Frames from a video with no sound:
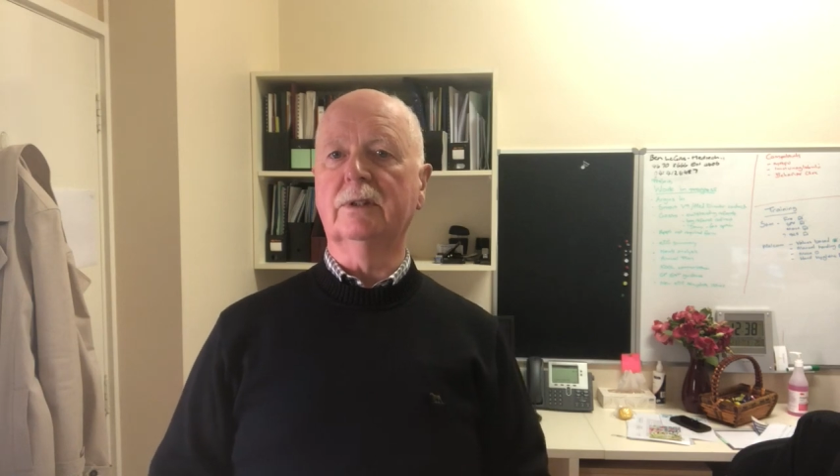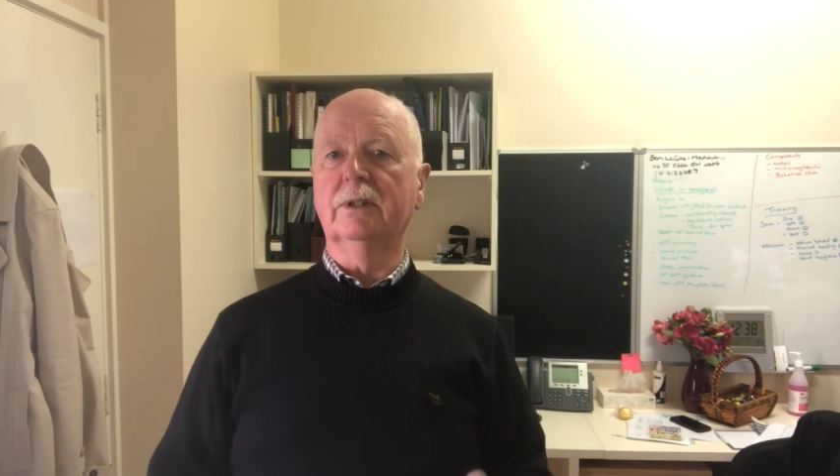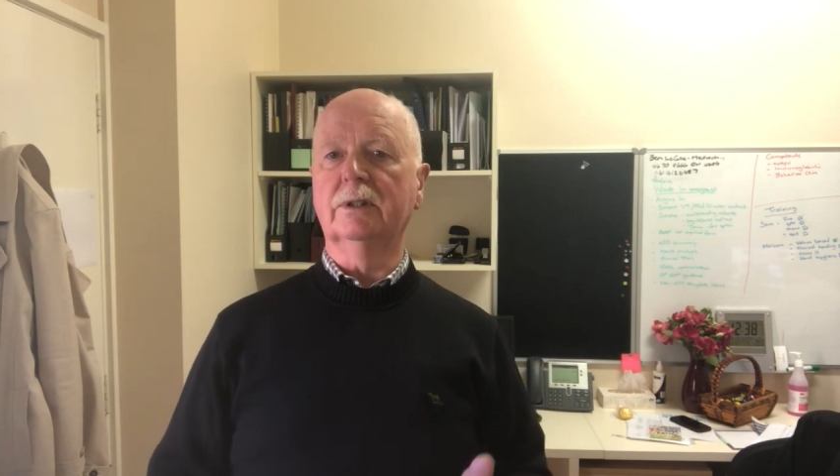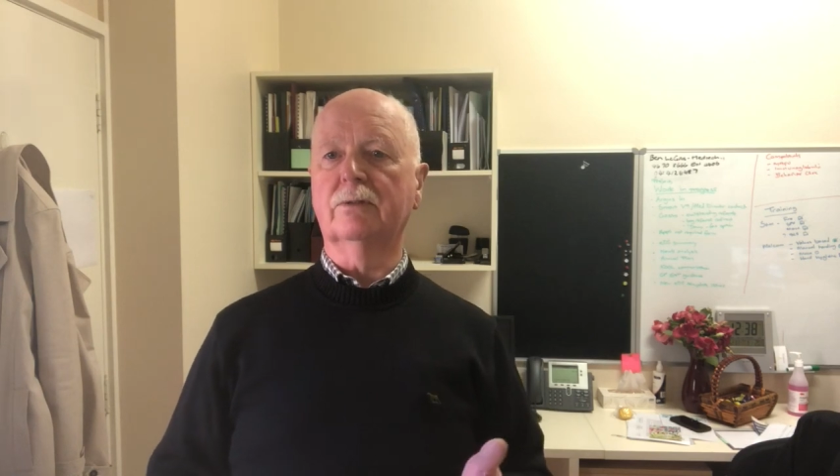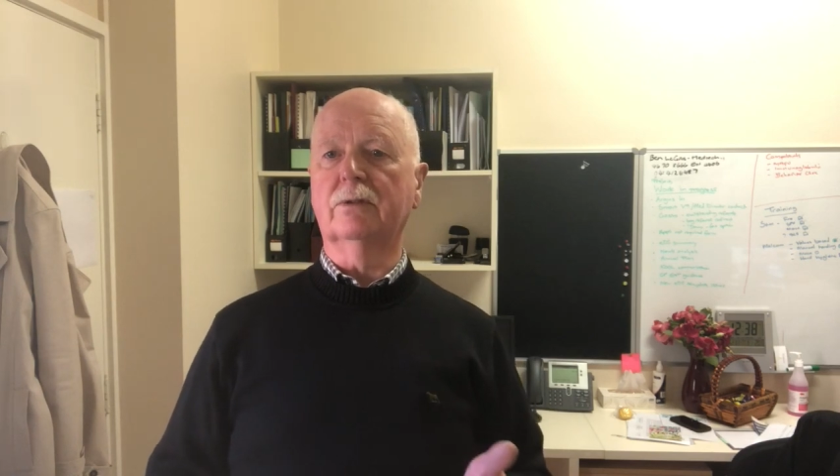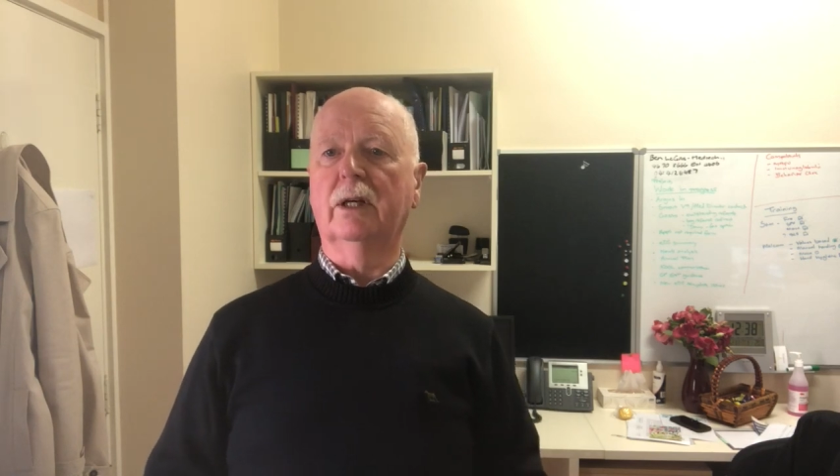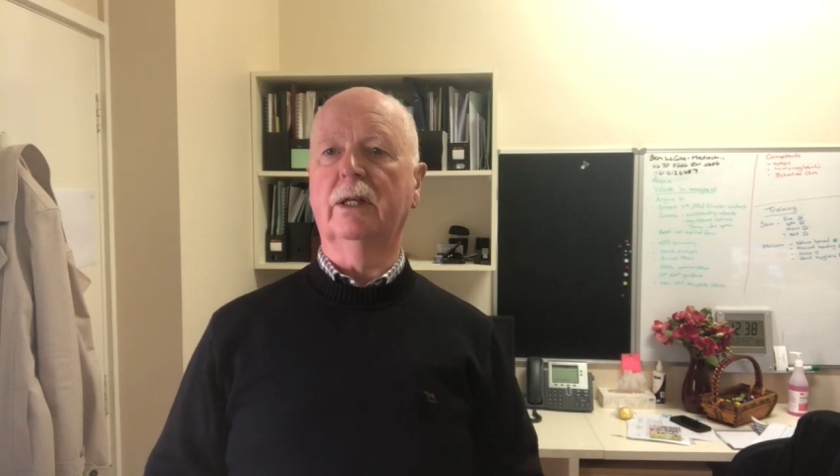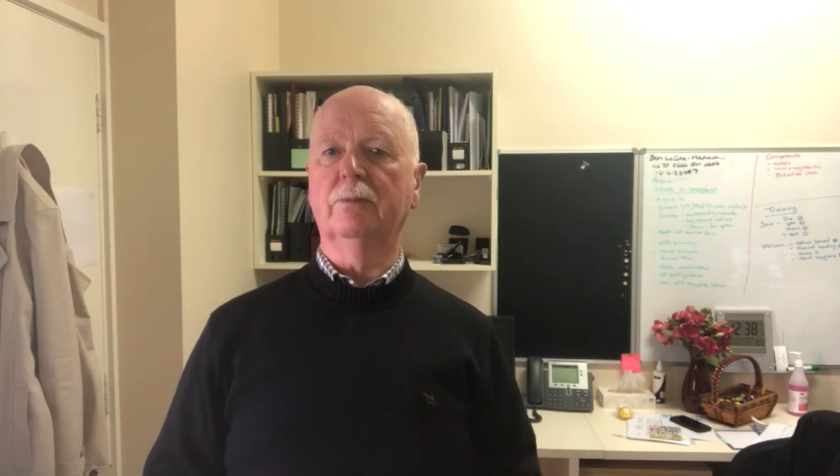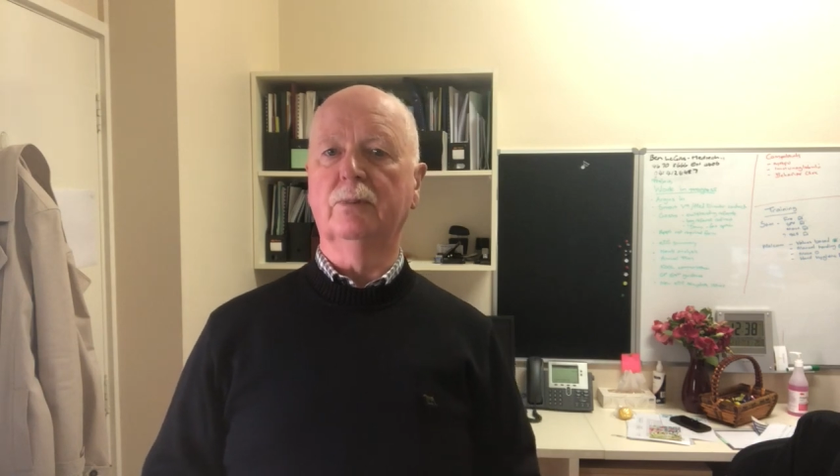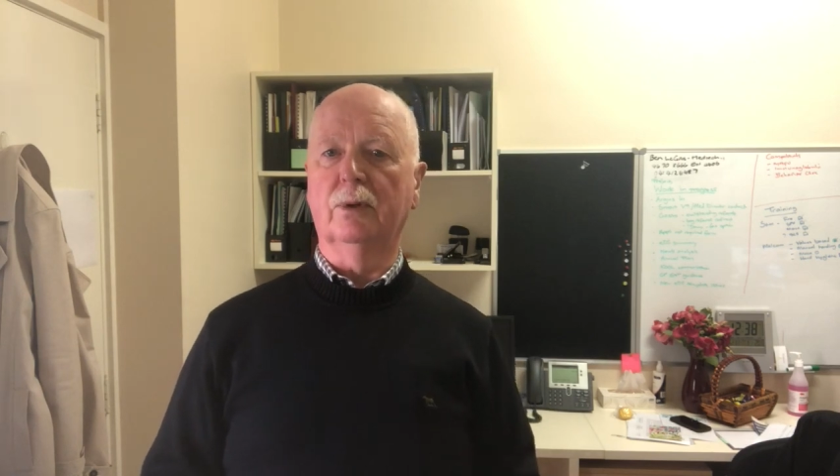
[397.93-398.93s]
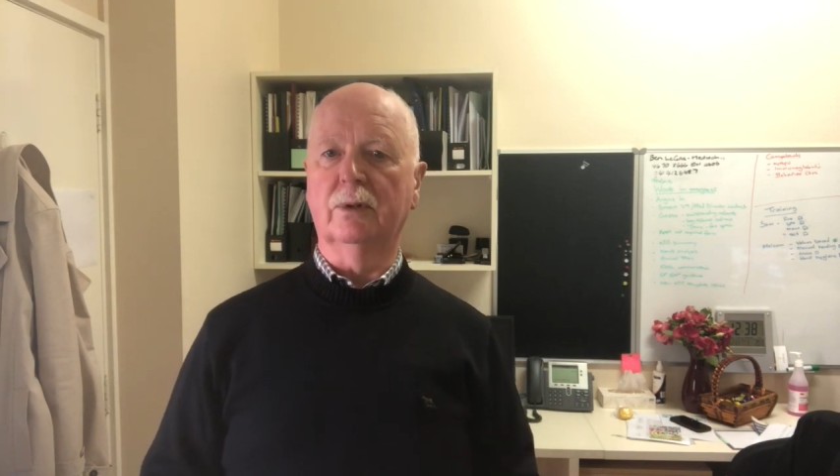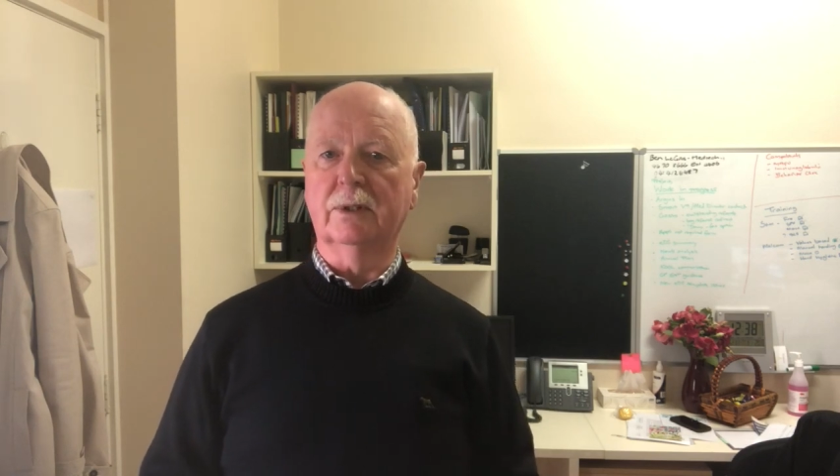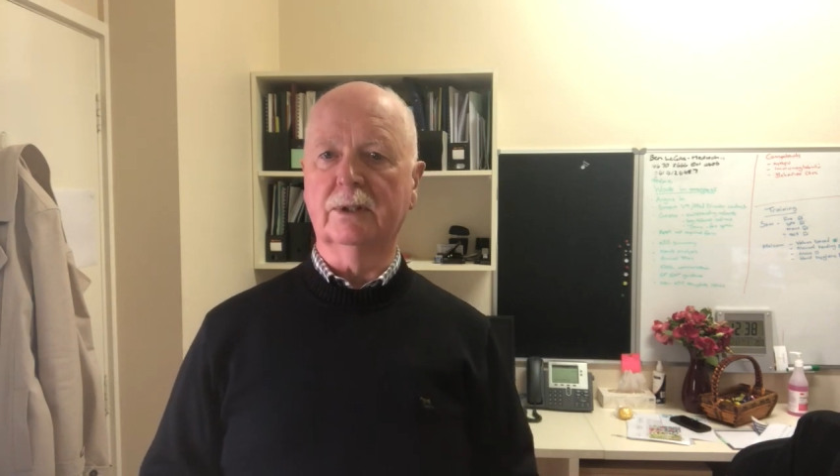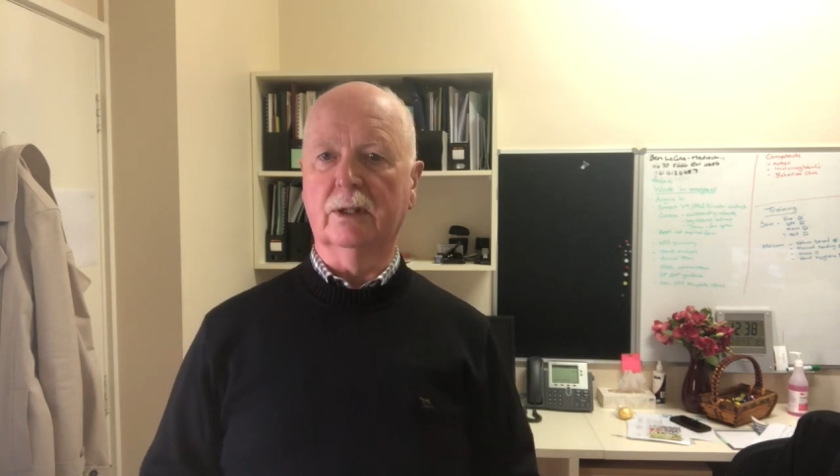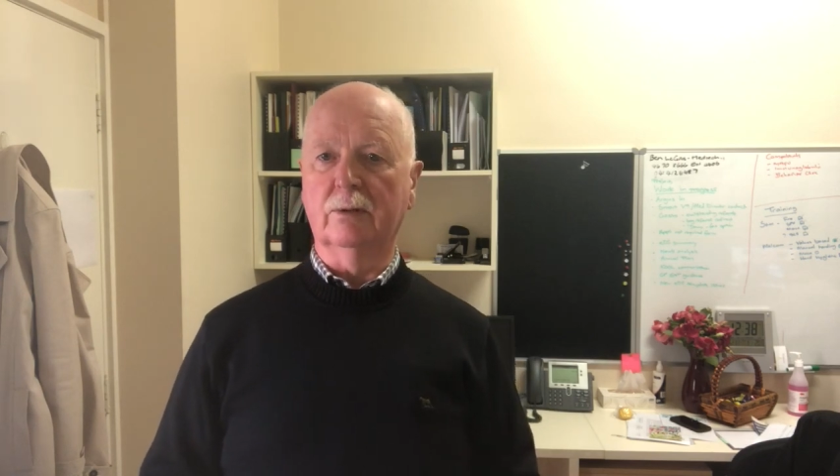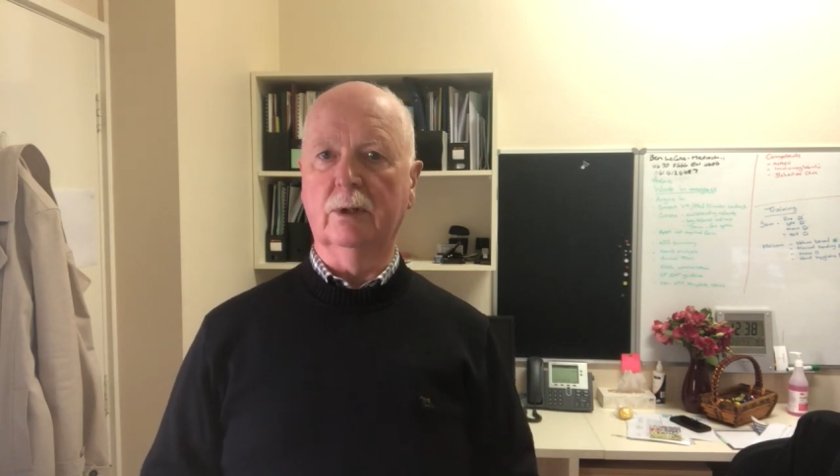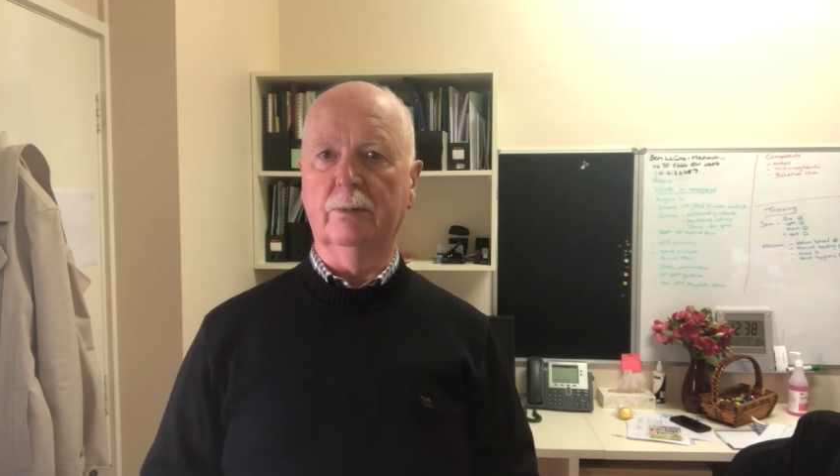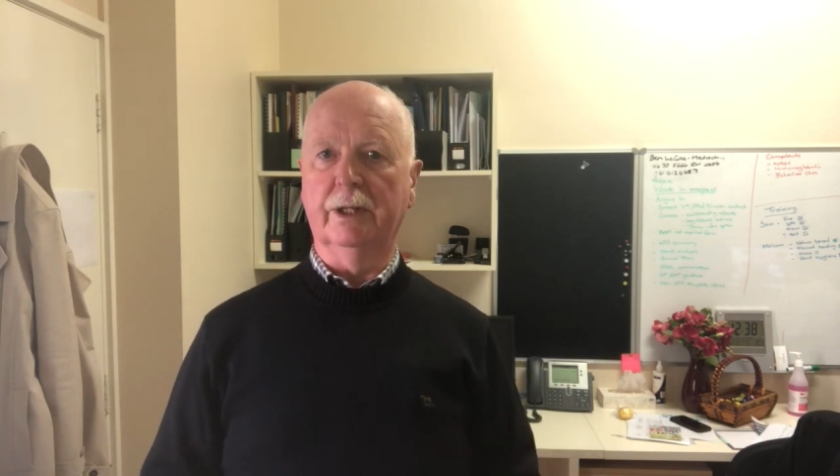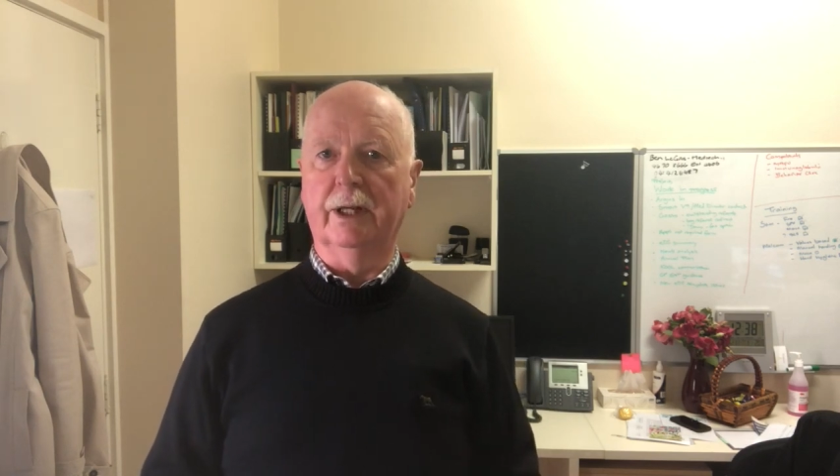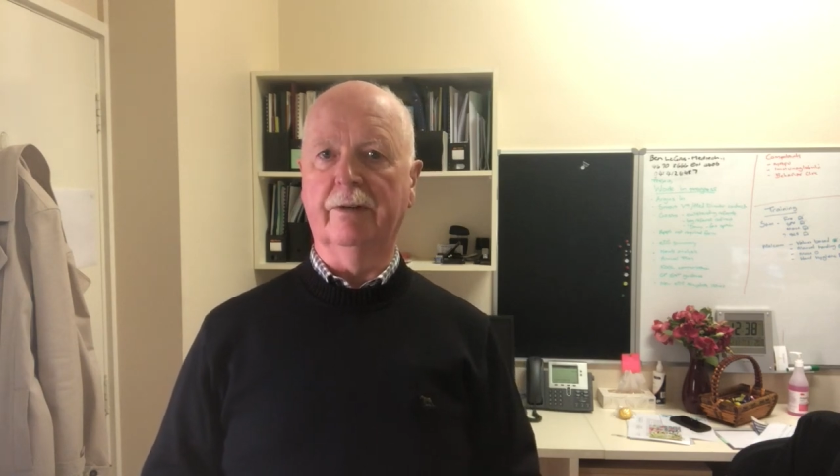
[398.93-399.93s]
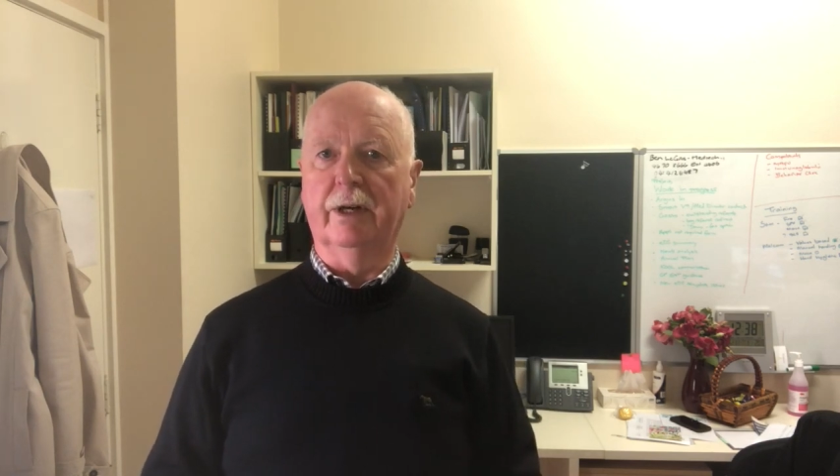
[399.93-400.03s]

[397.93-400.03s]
is of great importance to the well-being